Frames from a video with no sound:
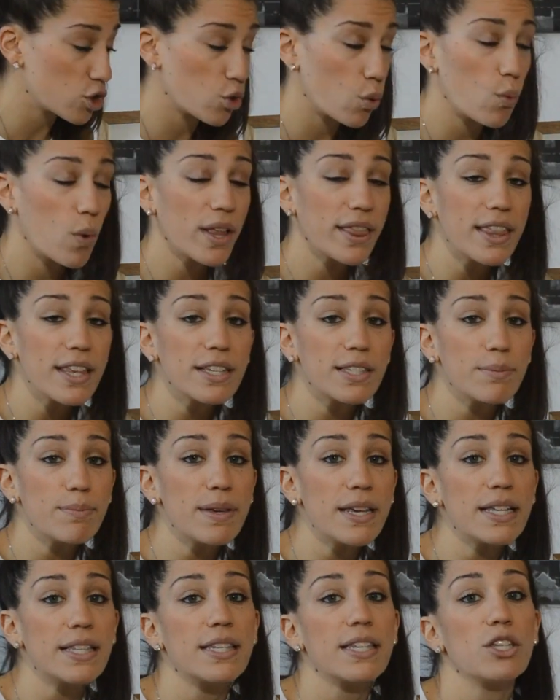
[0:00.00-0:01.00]
So what this
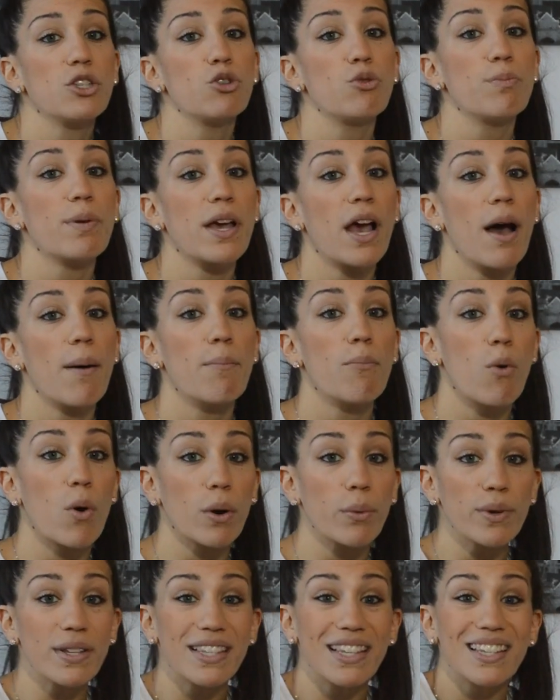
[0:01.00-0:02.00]
means is you become
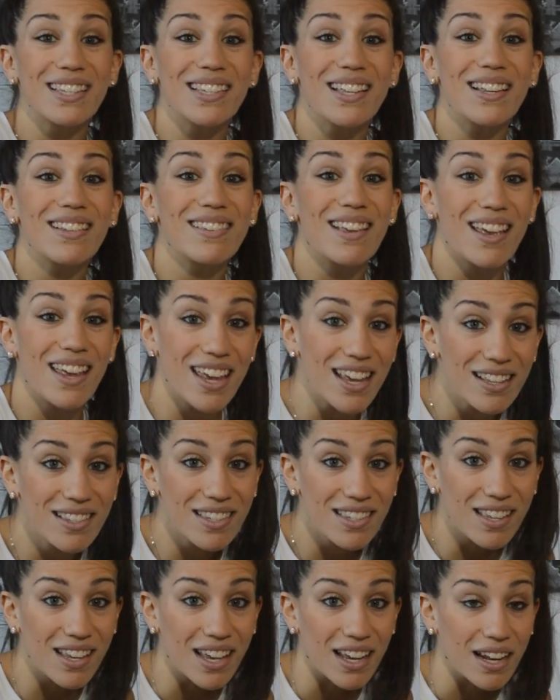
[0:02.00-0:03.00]
more resistant to
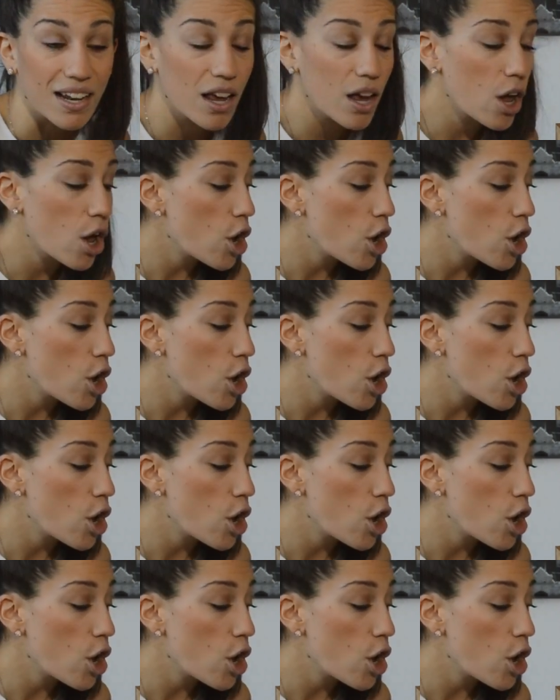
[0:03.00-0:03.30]
insulin.